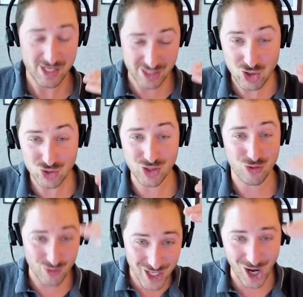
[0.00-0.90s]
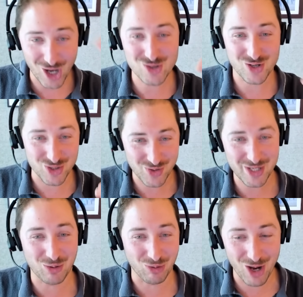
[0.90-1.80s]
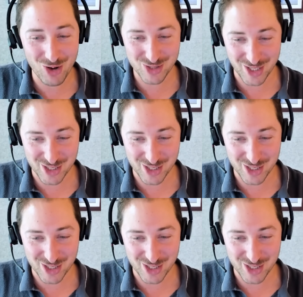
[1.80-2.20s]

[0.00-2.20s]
essentially 320 rows on